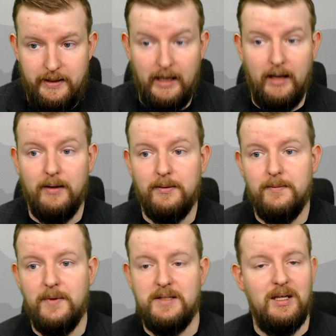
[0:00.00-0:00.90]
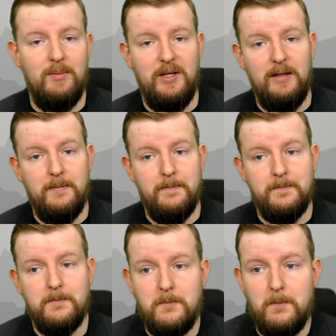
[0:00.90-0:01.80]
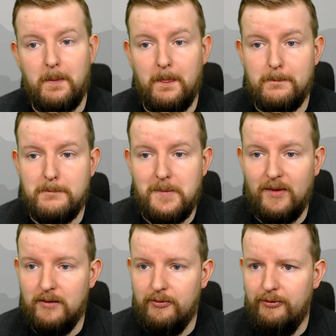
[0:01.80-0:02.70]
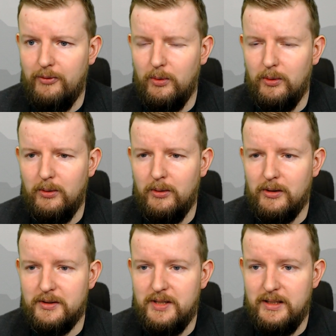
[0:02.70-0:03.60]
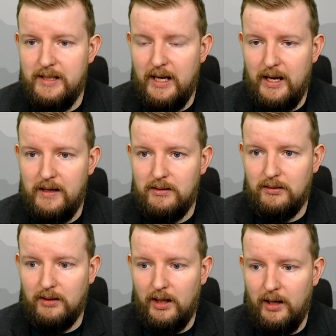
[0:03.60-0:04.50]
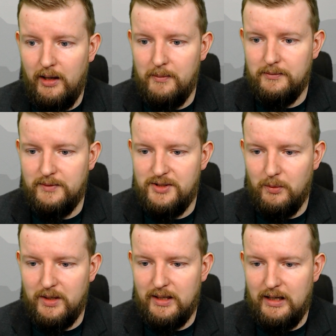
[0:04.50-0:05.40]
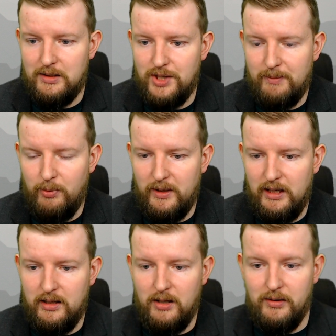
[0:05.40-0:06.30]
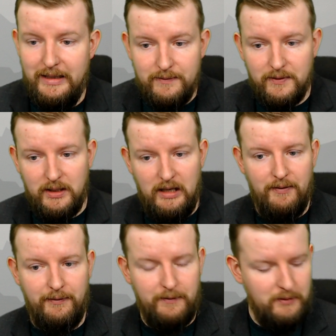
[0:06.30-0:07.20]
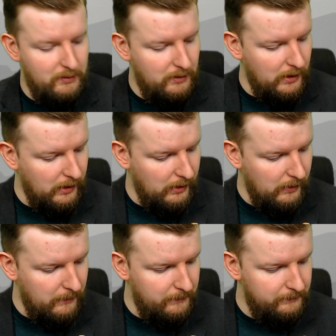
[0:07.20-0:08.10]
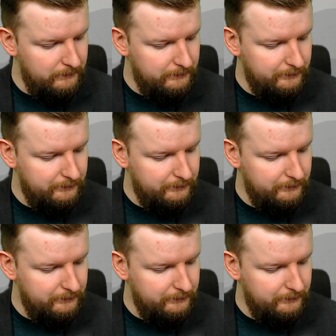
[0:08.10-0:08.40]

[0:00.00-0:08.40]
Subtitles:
yeah, that's going to be it for today. Still wanted to get CheckPoint in there, even if that